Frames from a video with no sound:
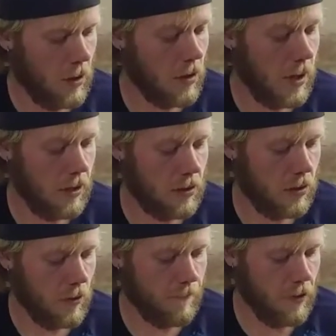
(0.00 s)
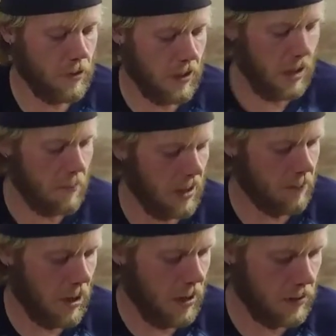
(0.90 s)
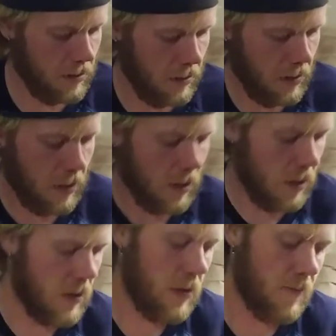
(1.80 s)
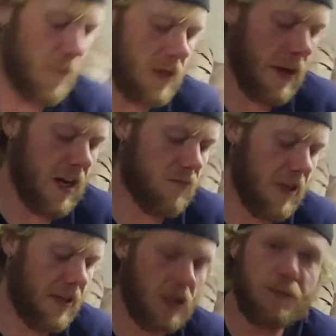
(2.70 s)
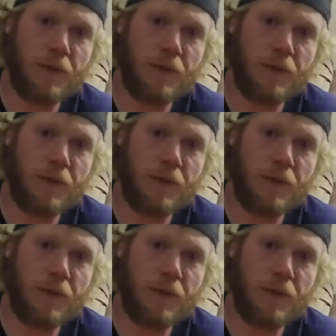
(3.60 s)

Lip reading: Alrighty, so first thing up in the box, this item retails